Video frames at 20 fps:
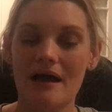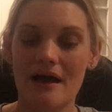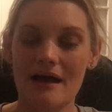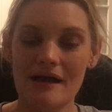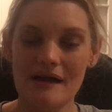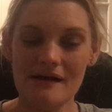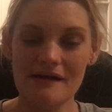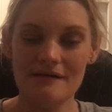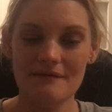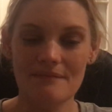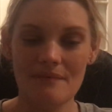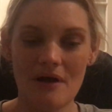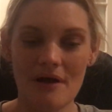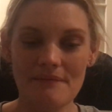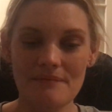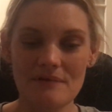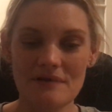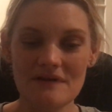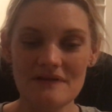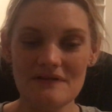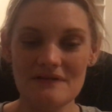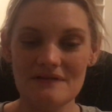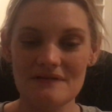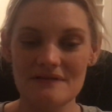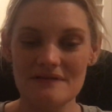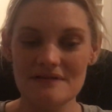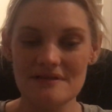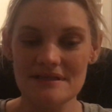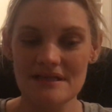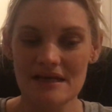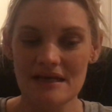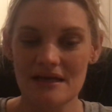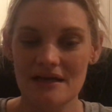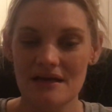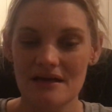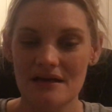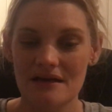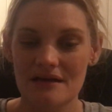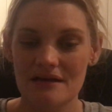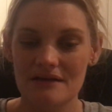I'm just,
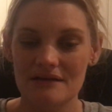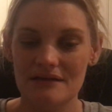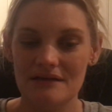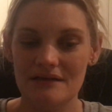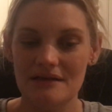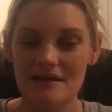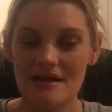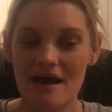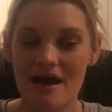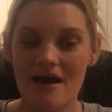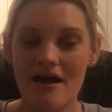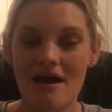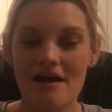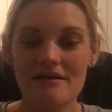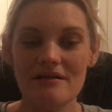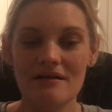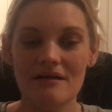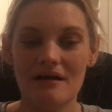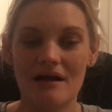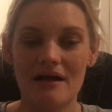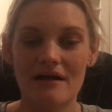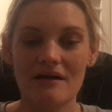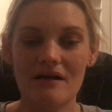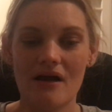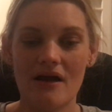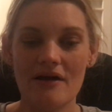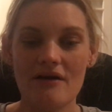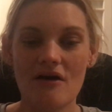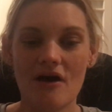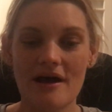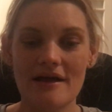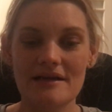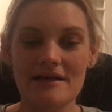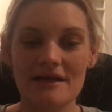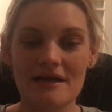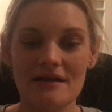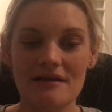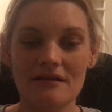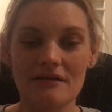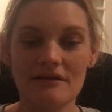yeah, I kind
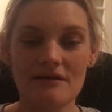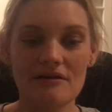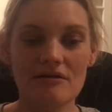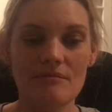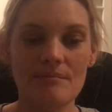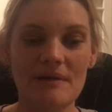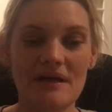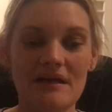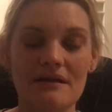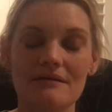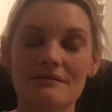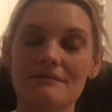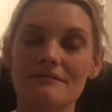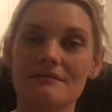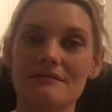of get a little bit